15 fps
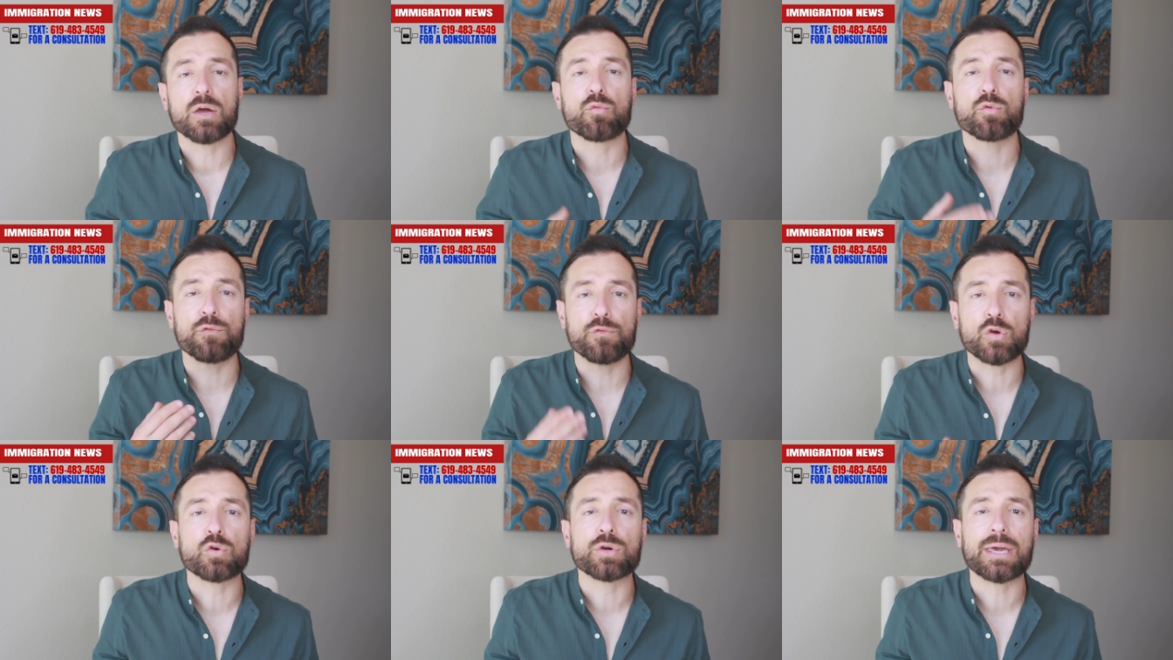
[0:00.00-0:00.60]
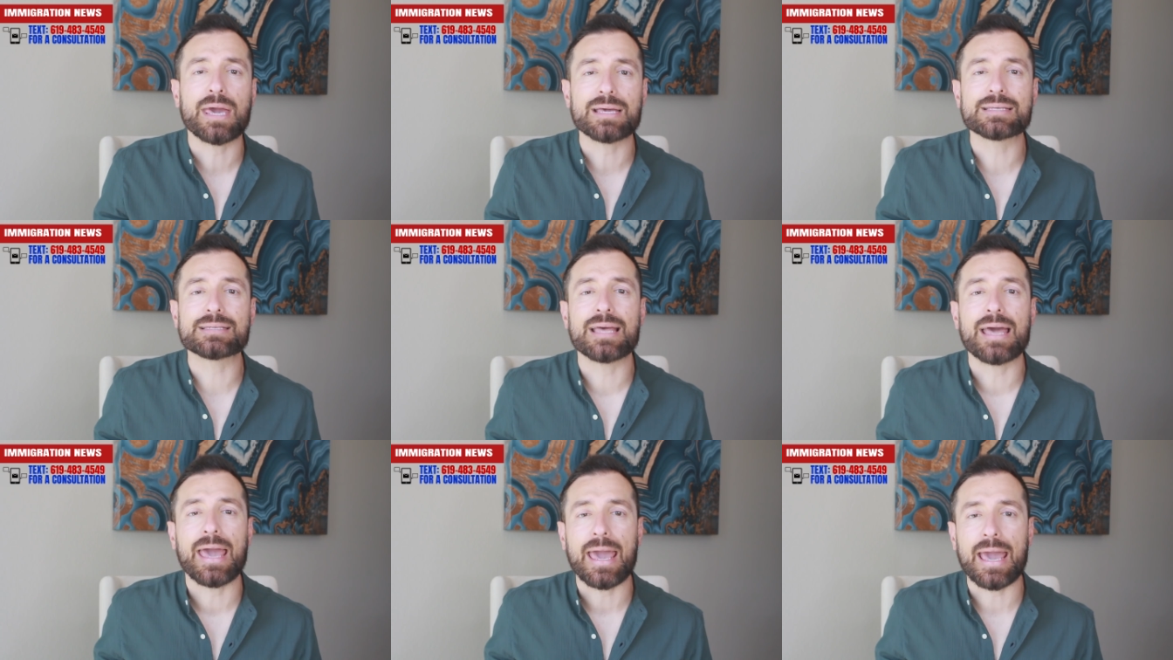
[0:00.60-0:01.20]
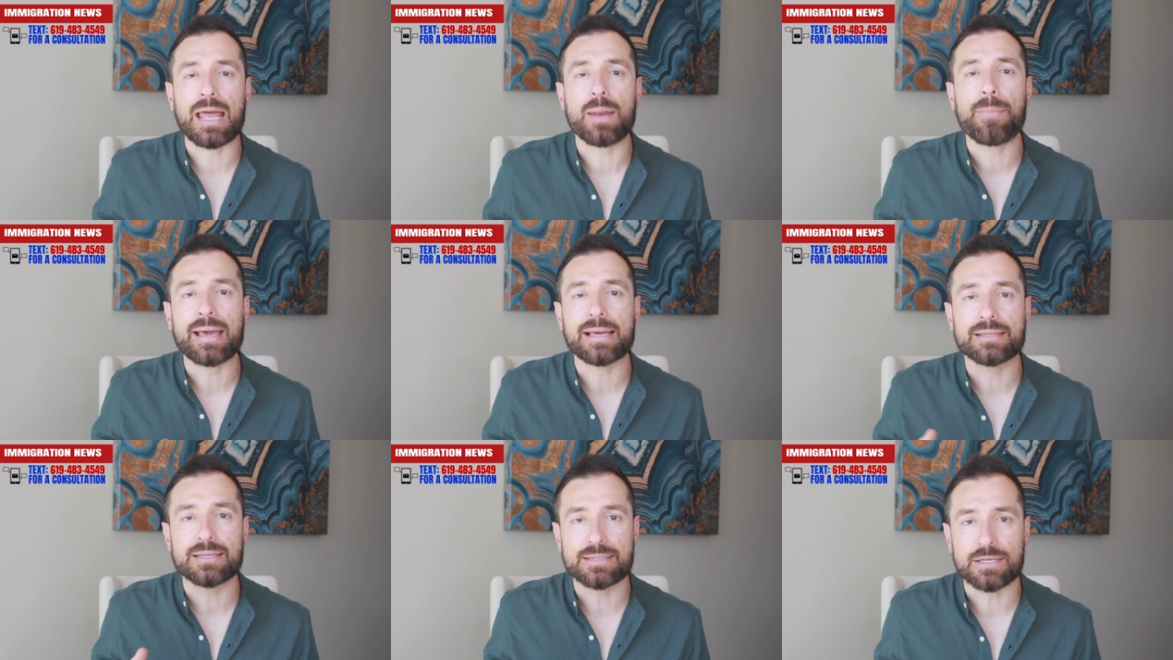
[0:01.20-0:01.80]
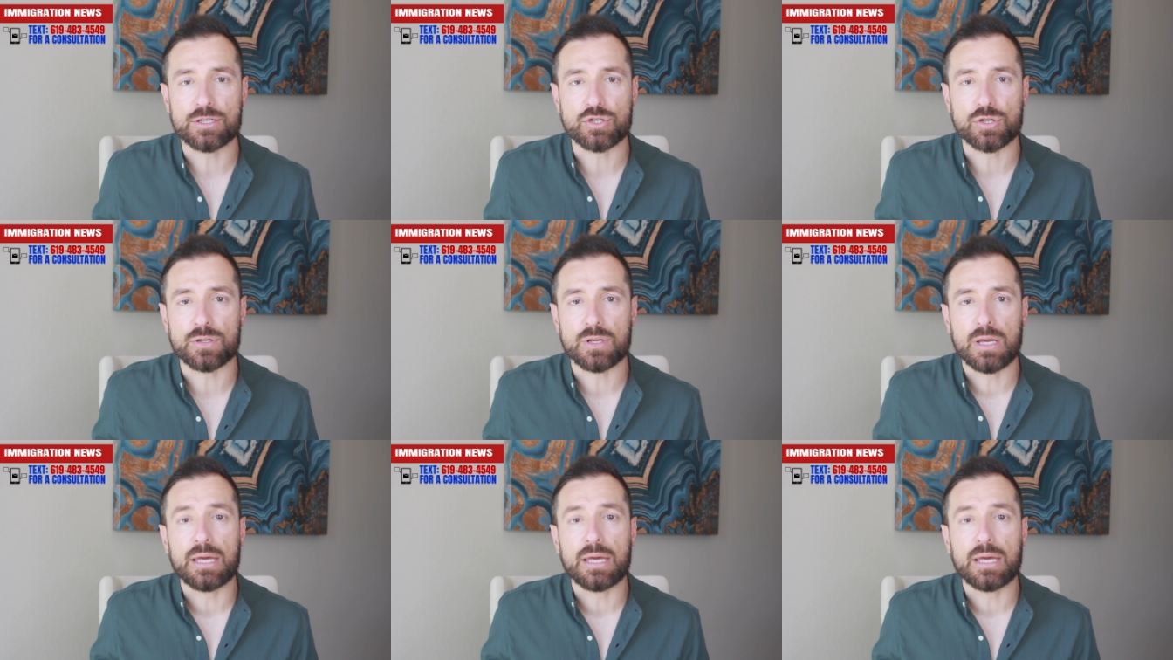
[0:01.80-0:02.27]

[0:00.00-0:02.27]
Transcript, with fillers: review your case and make a decision.